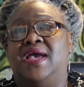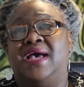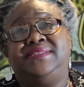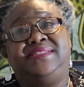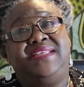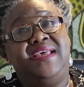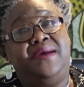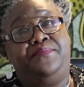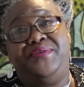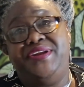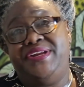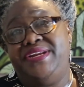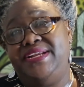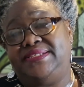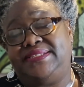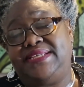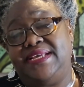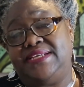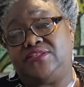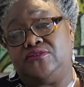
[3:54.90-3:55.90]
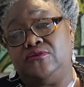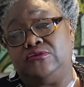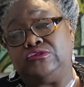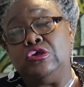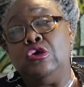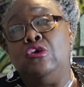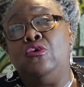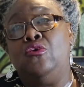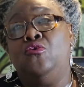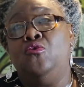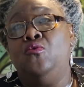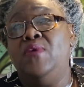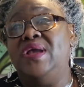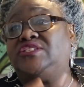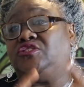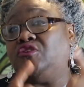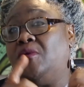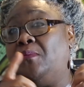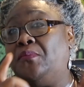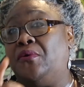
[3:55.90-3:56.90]
as their predecessors who
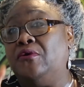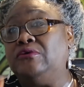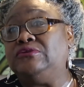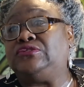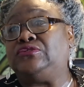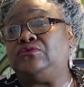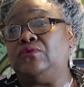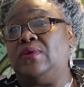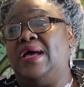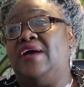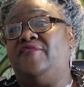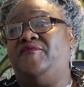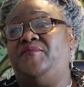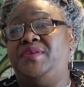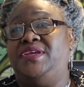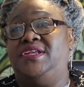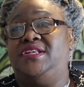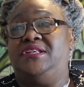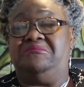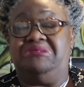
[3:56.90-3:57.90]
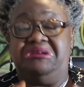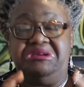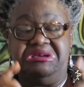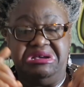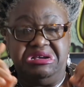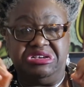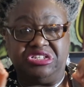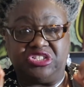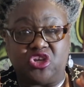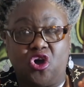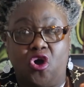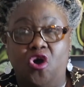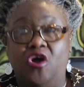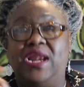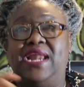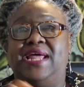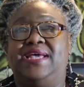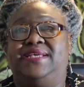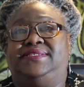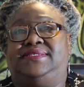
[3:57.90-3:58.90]
were supposed to have been
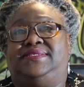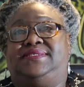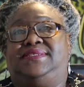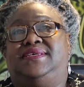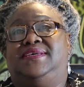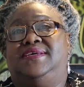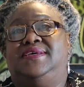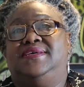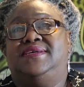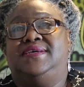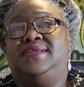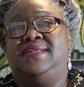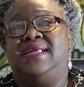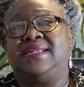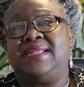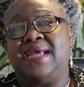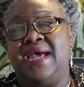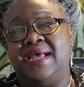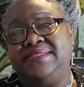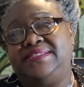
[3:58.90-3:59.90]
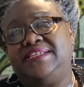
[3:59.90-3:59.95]
scholars that